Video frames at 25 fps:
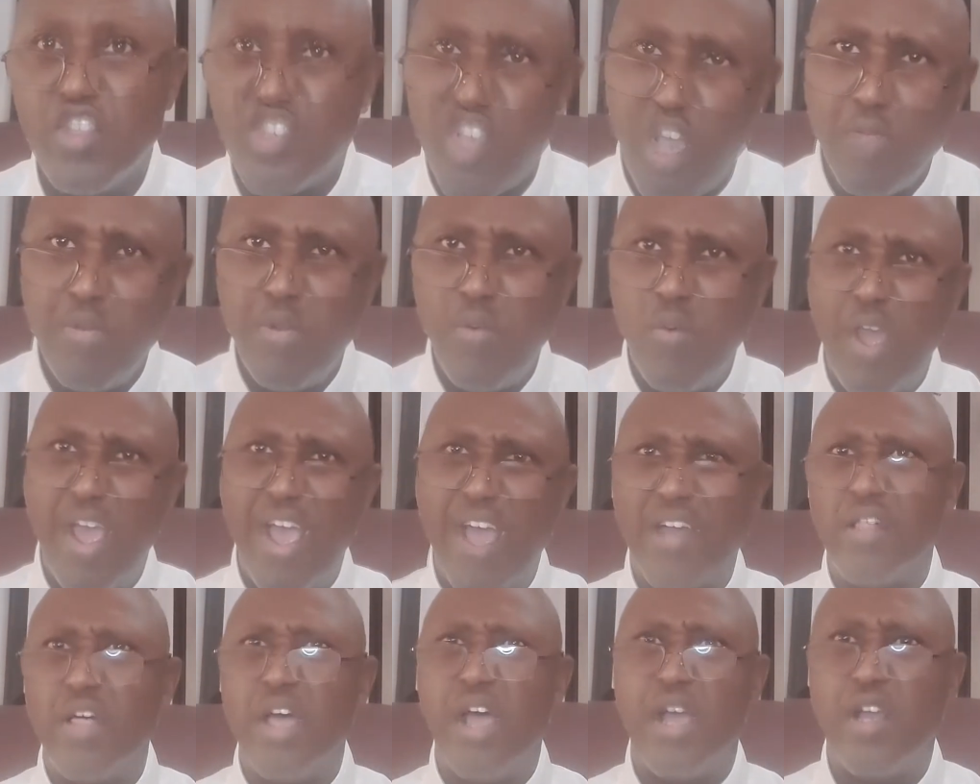Tell me where
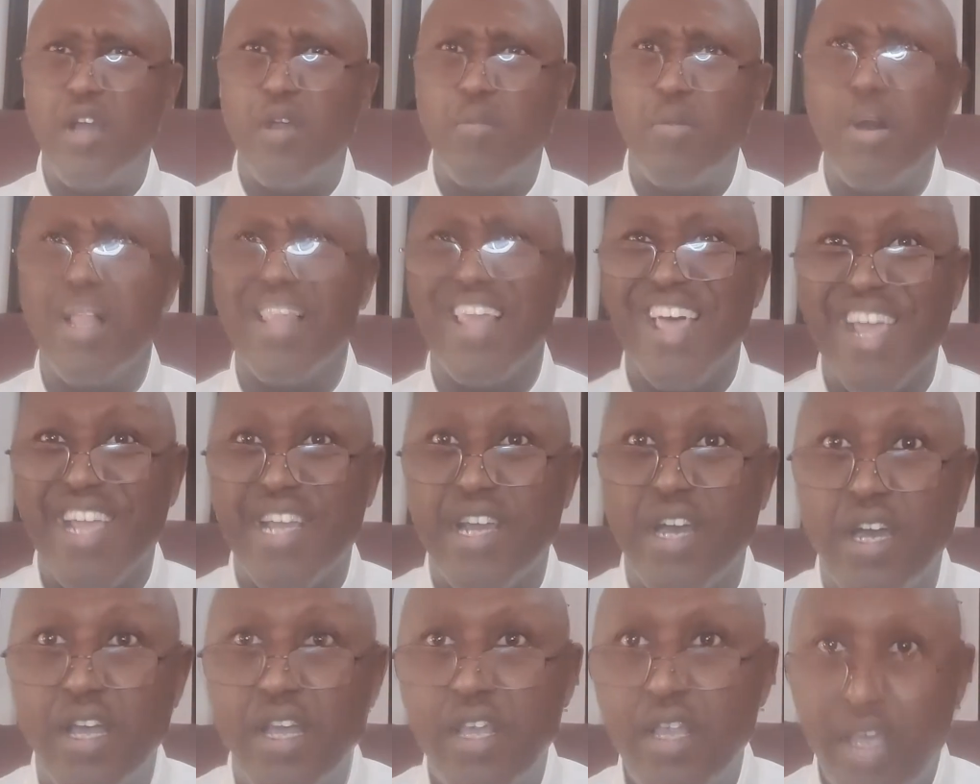Edgar
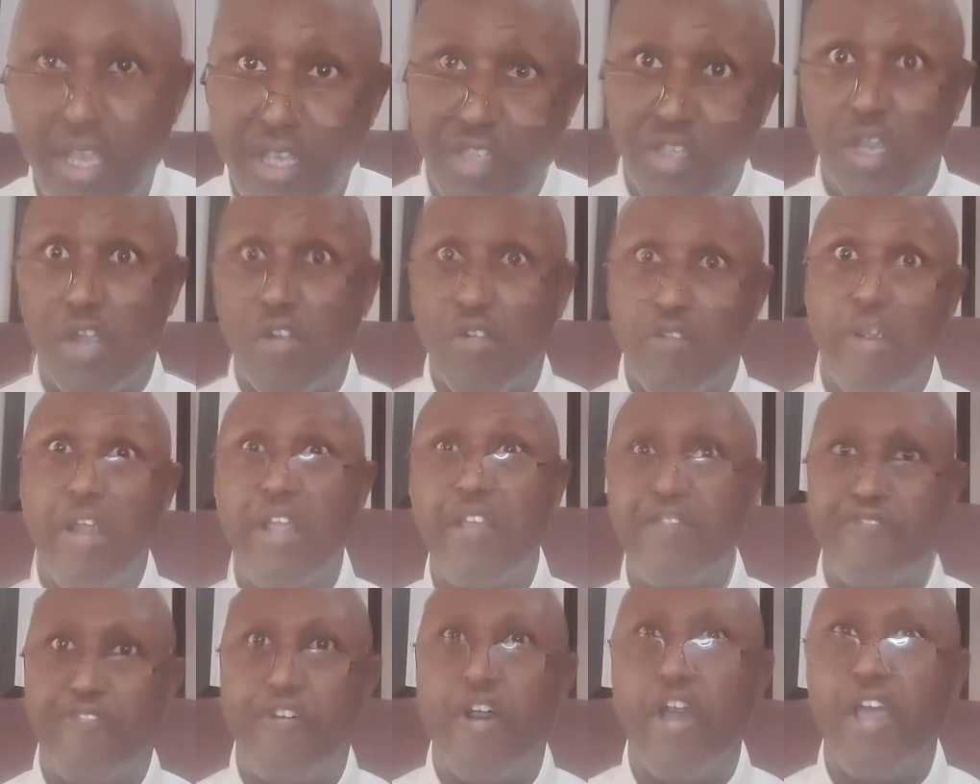Berlanga is a
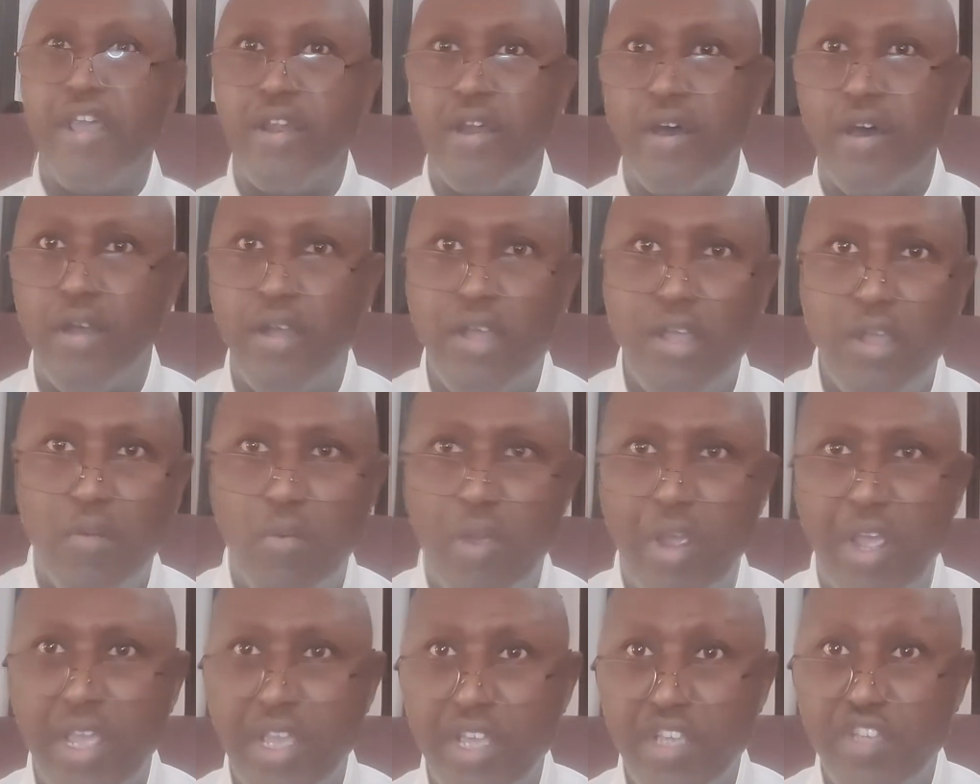great fighter,
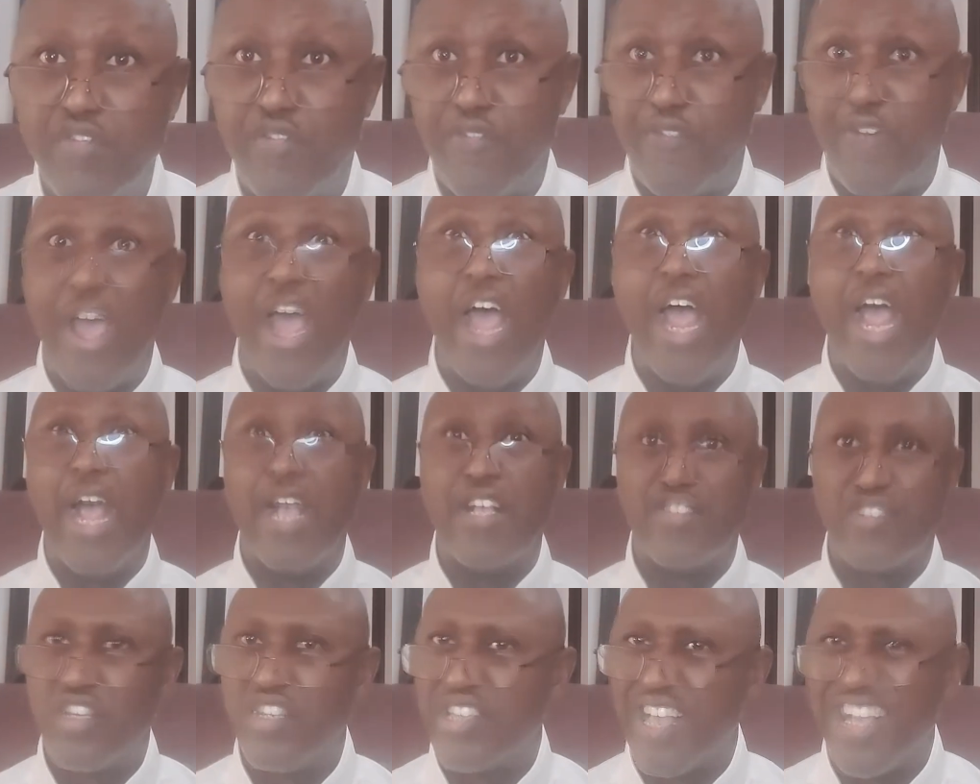where he's
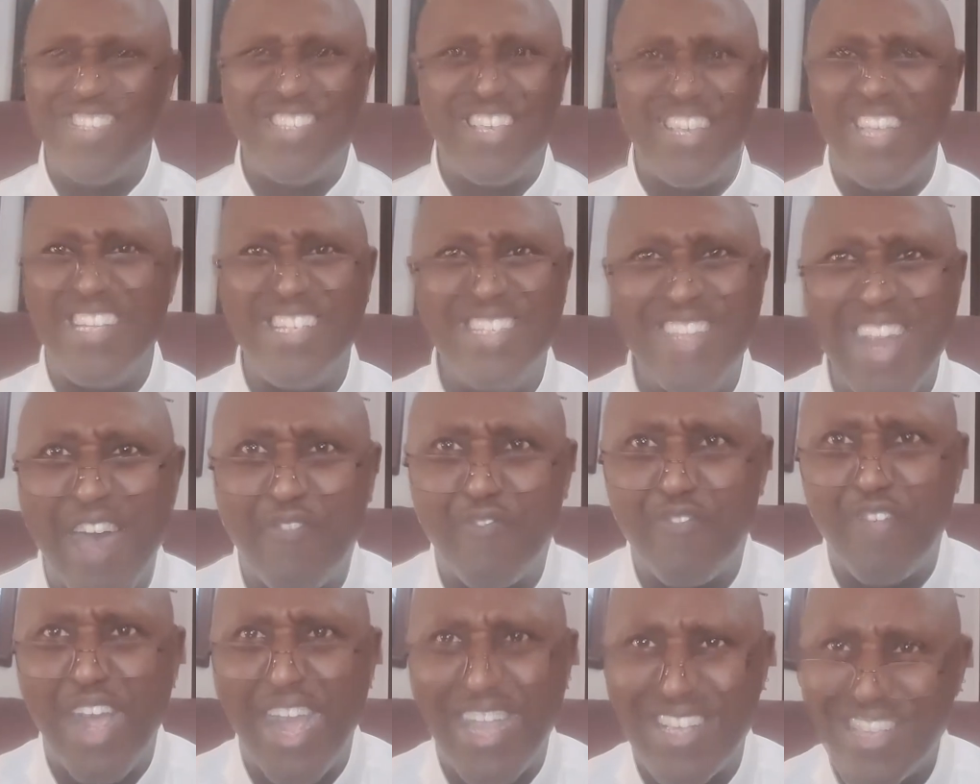fast. and I said he's
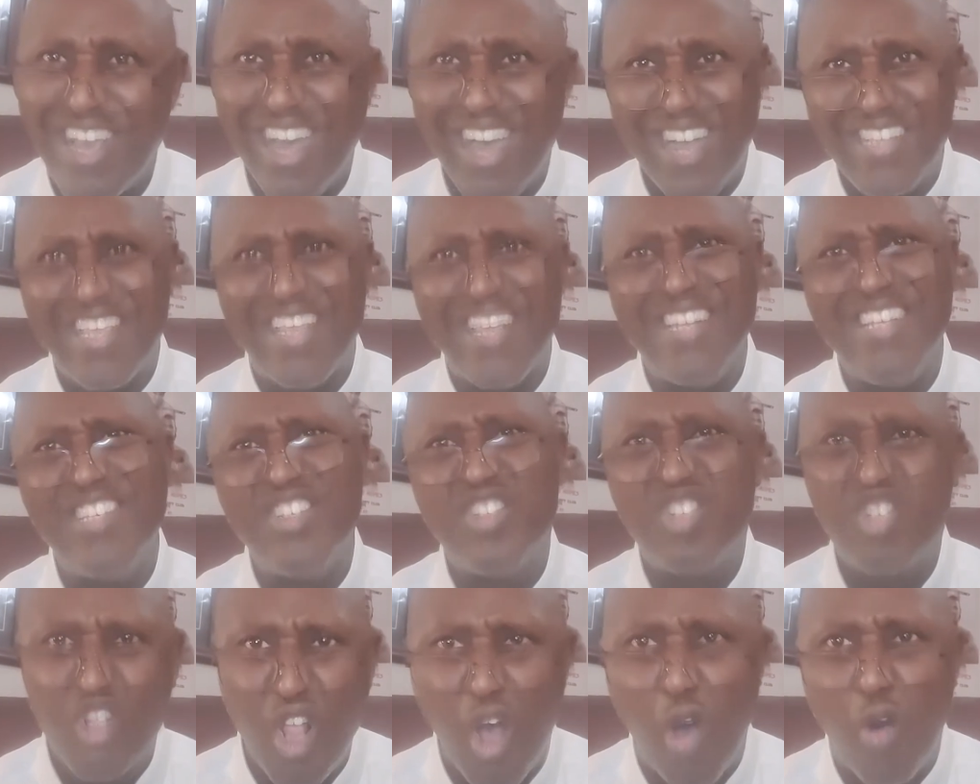not fast. I said he's
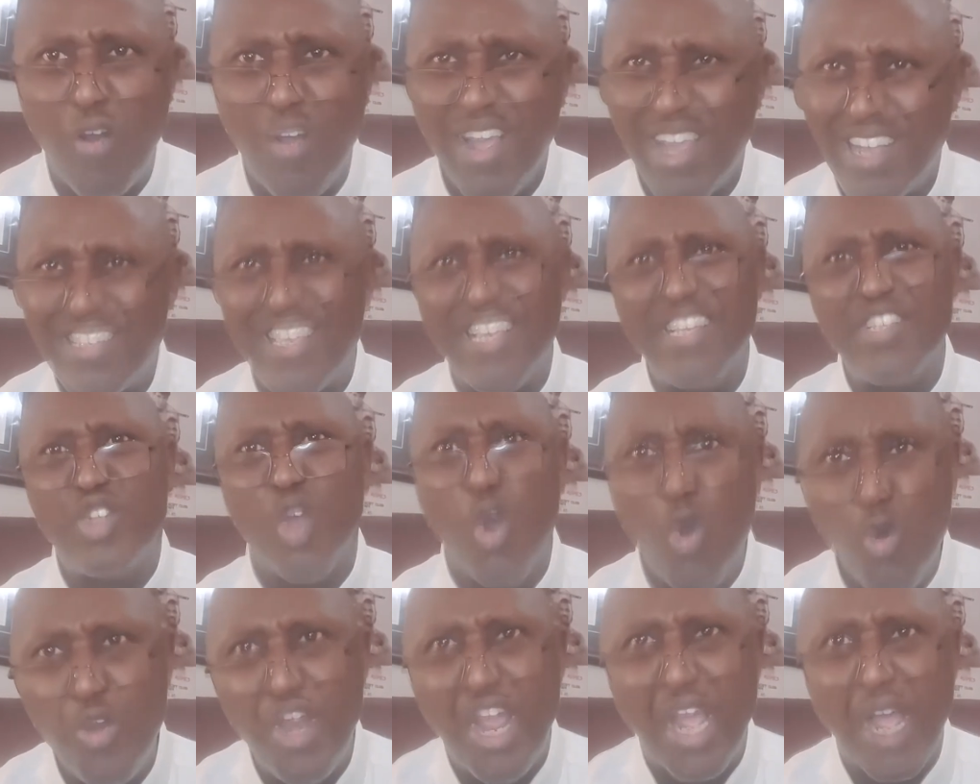slow. I said
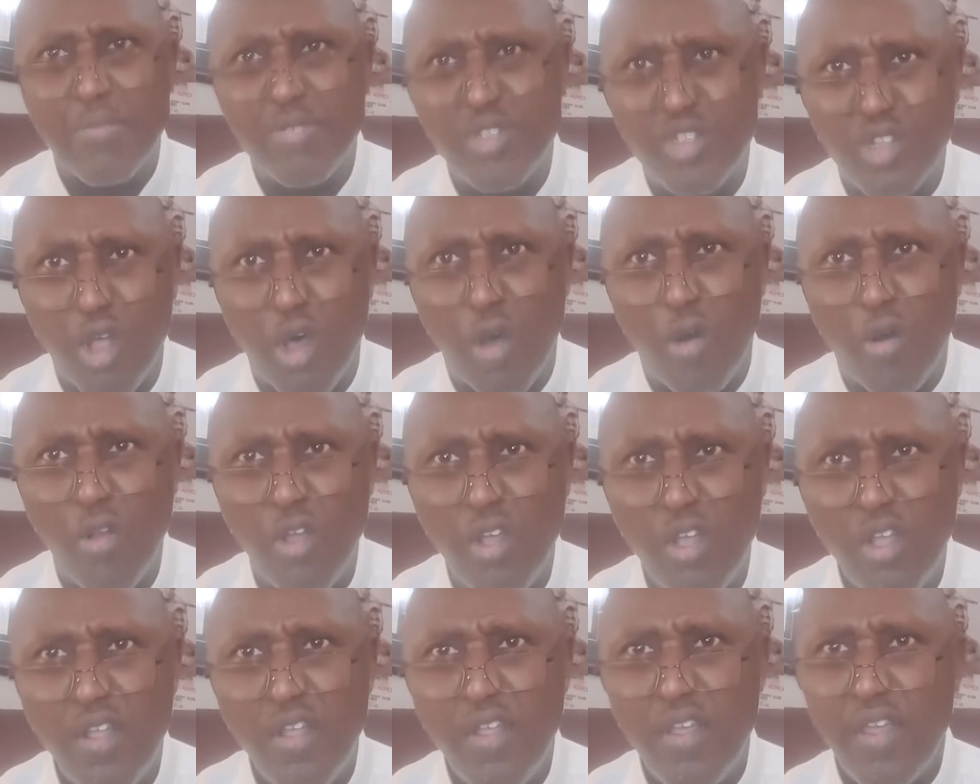too damn slow.
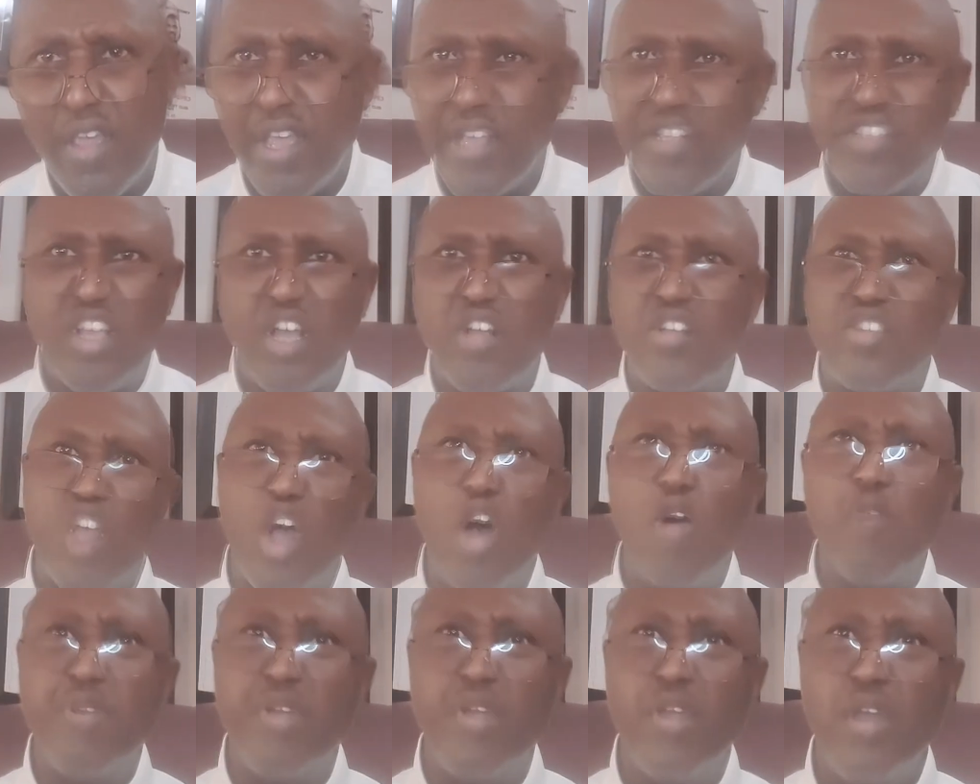And tell,
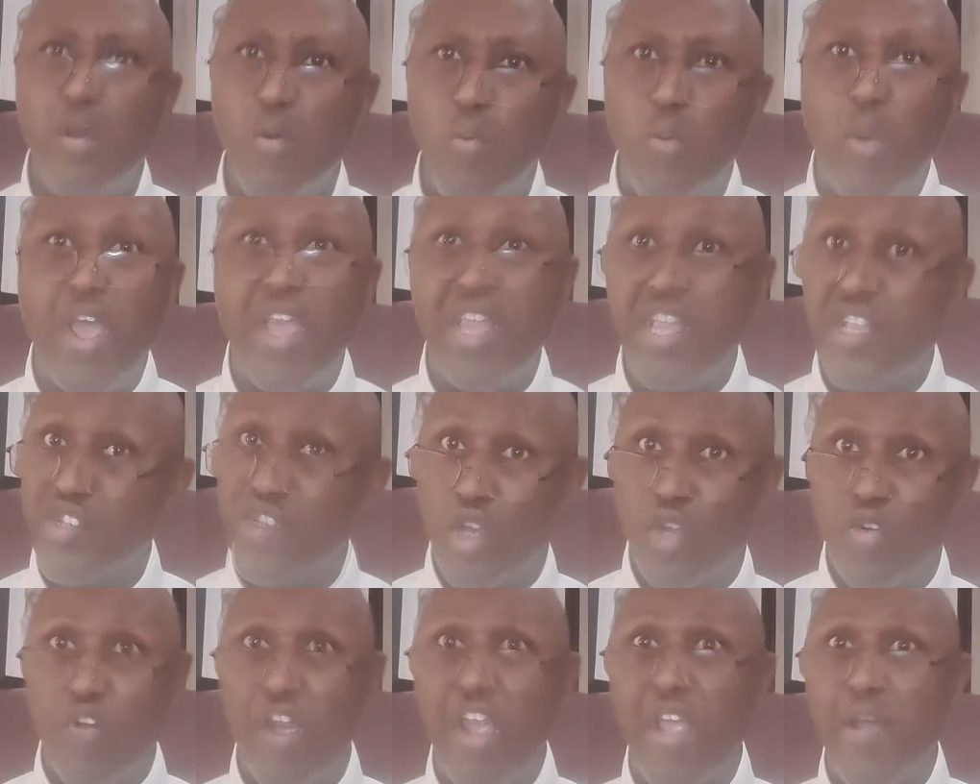tell me where
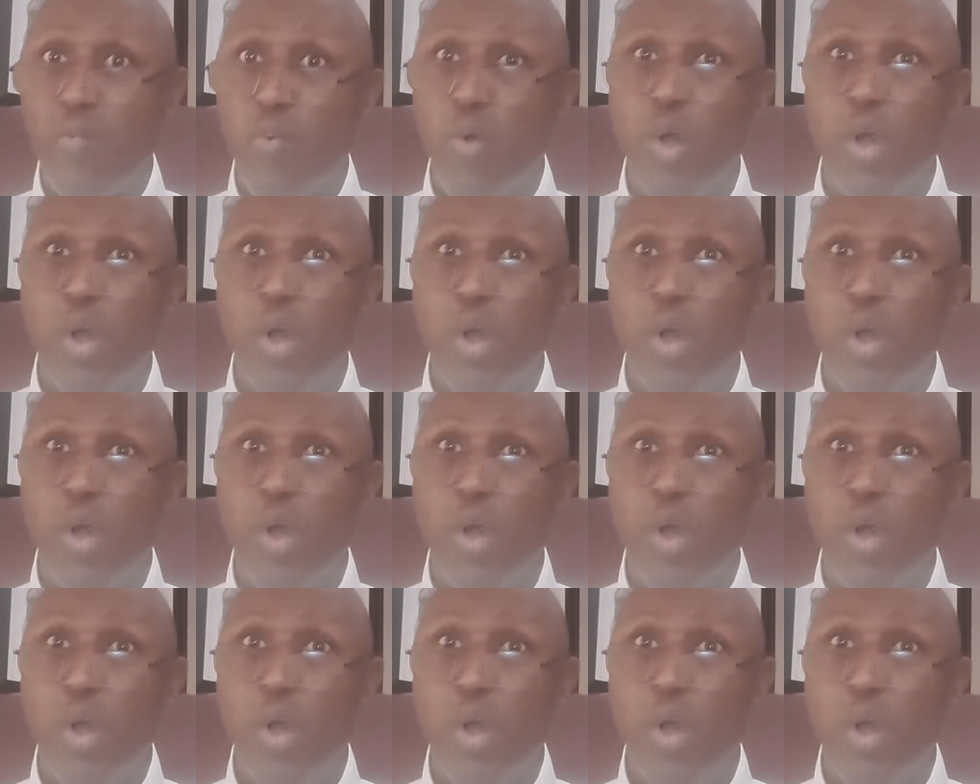he's a great